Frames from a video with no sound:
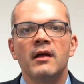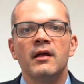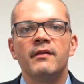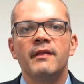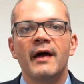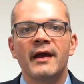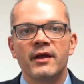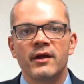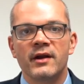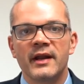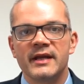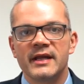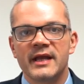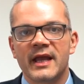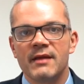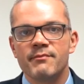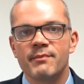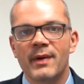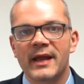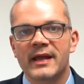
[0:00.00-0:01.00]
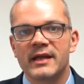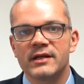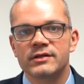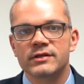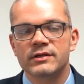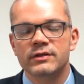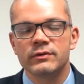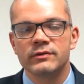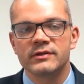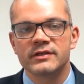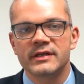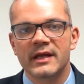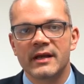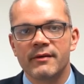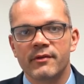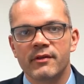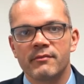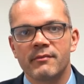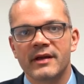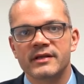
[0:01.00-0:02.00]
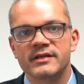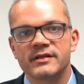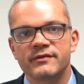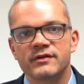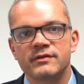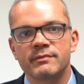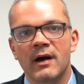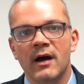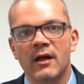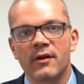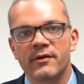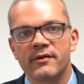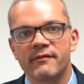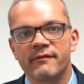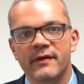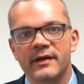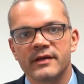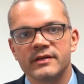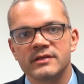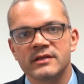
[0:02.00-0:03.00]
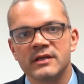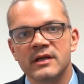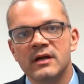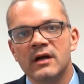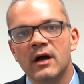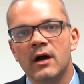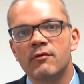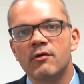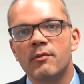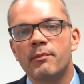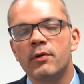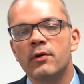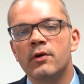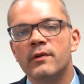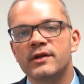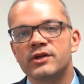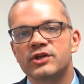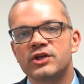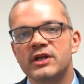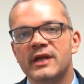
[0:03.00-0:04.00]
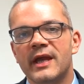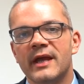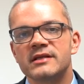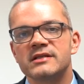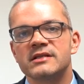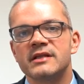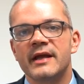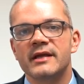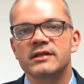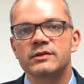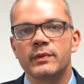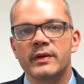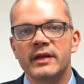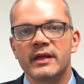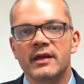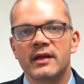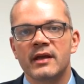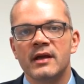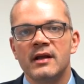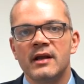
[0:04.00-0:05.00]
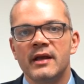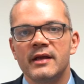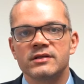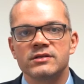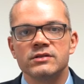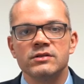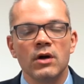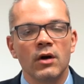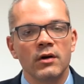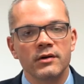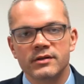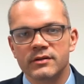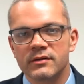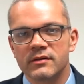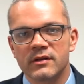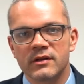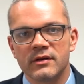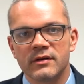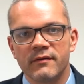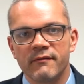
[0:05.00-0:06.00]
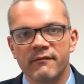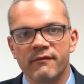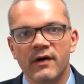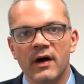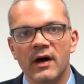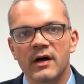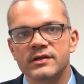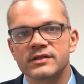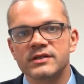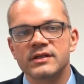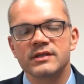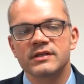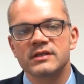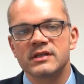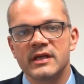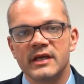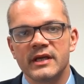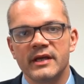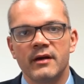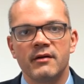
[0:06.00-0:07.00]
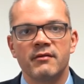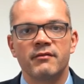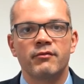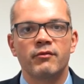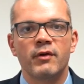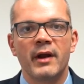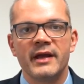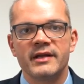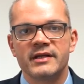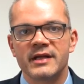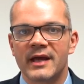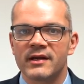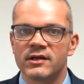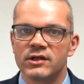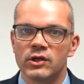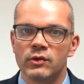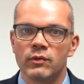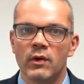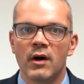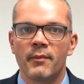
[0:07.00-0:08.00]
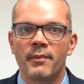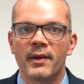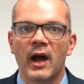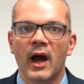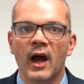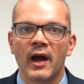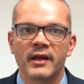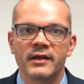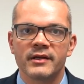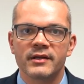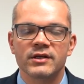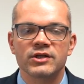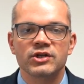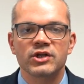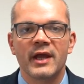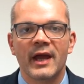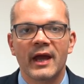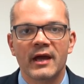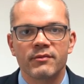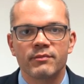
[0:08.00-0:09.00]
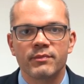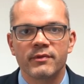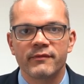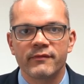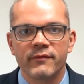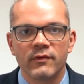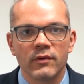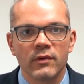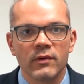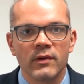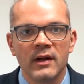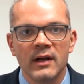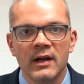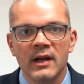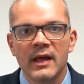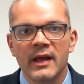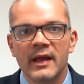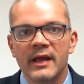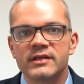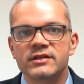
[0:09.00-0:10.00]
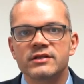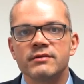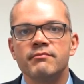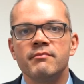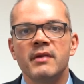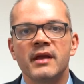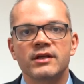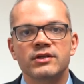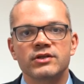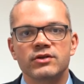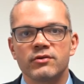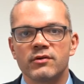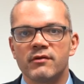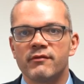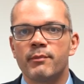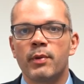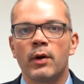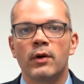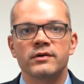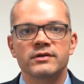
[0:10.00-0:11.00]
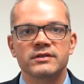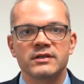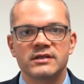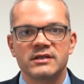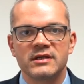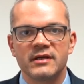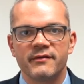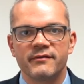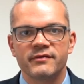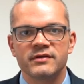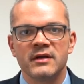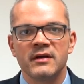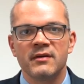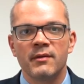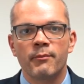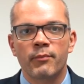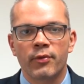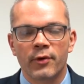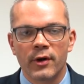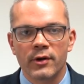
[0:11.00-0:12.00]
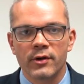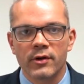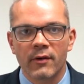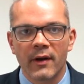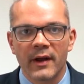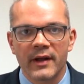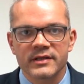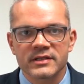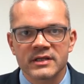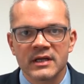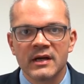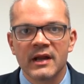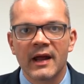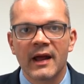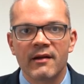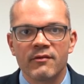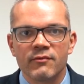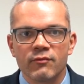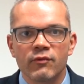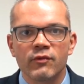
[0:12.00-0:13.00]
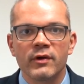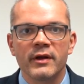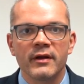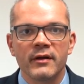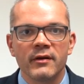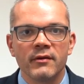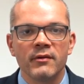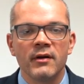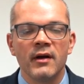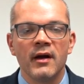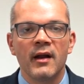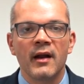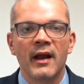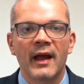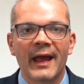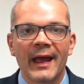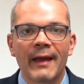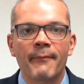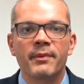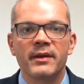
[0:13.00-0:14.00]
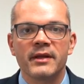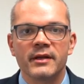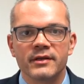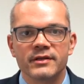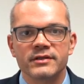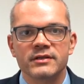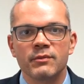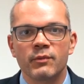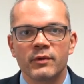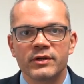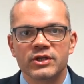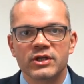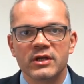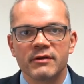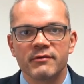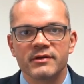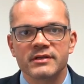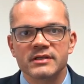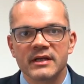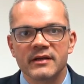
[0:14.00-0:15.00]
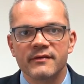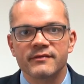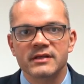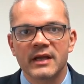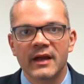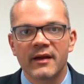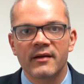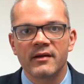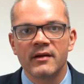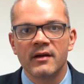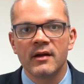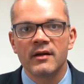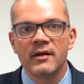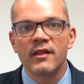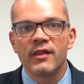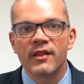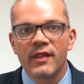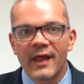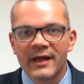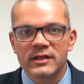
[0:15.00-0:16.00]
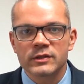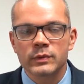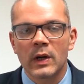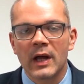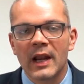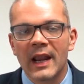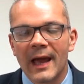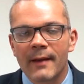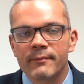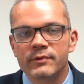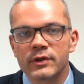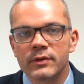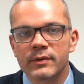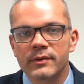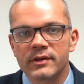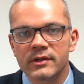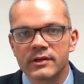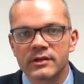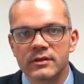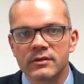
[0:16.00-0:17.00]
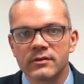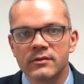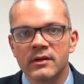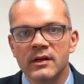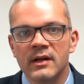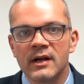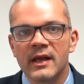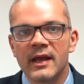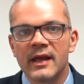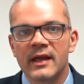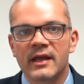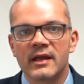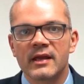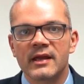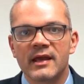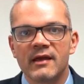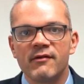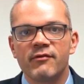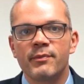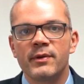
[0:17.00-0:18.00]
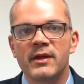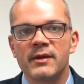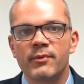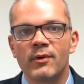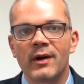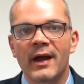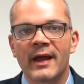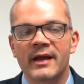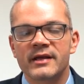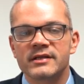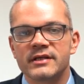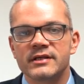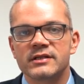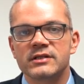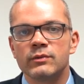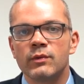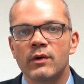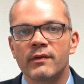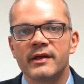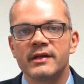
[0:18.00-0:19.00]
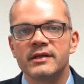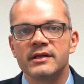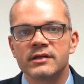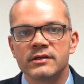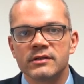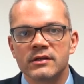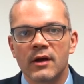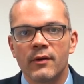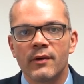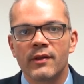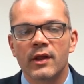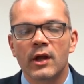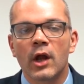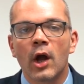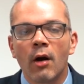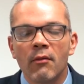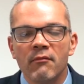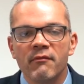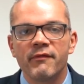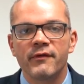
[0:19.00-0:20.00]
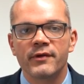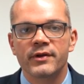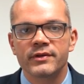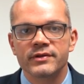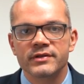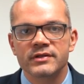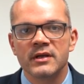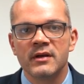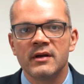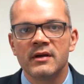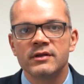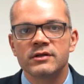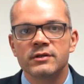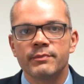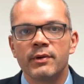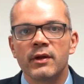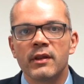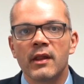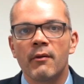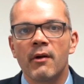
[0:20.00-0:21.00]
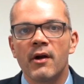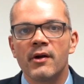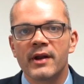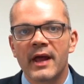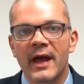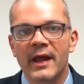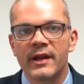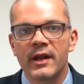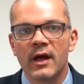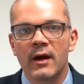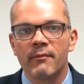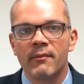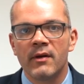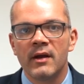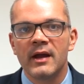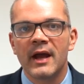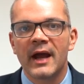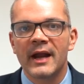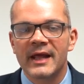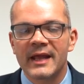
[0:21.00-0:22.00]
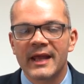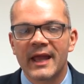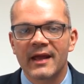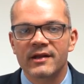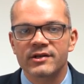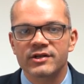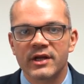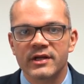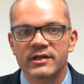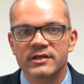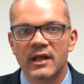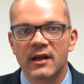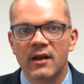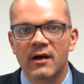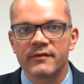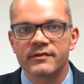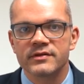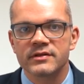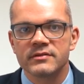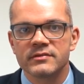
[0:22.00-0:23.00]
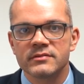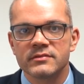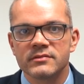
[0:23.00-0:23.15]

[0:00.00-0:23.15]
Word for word: That young lady came back into school today with a massive smile on her face. Her report that she gets next week is not the vast sea of red and you are behind that she had before. It's a mixture of positives, progress, and real happiness when she receives that. That's what a laptop can do. It can give people access to what they didn't know and the confidence to put their own hand up, and it can change their lives.